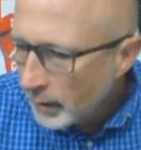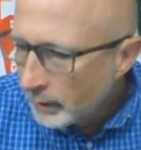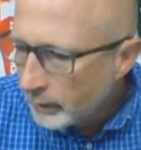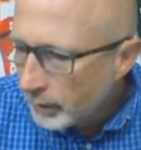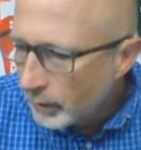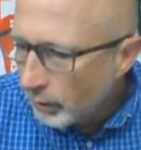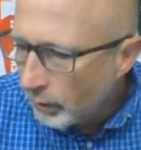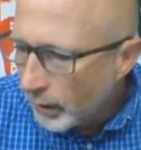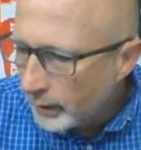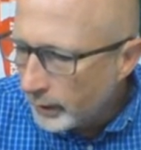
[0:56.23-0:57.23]
0,
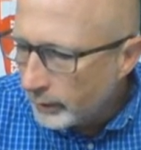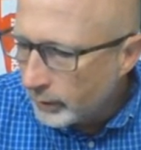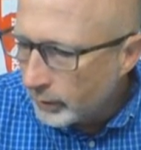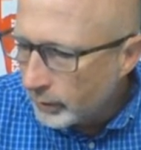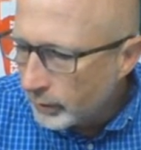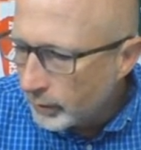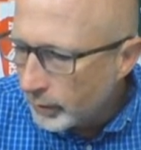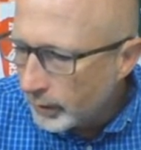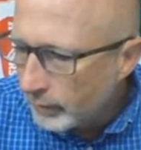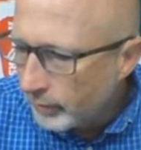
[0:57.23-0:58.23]
1, 2,
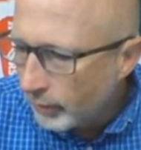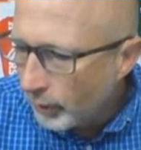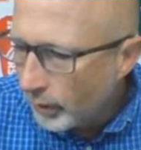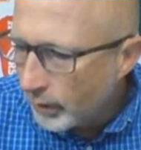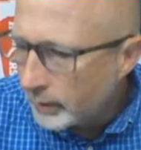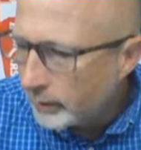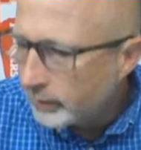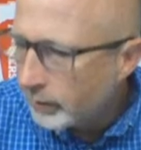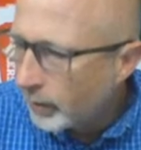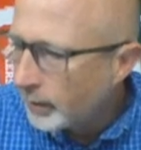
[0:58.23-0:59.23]
3, 4, and
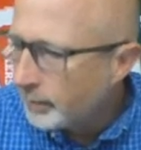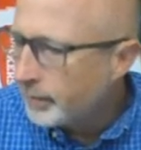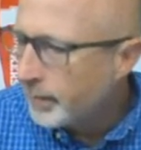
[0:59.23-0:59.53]
so on.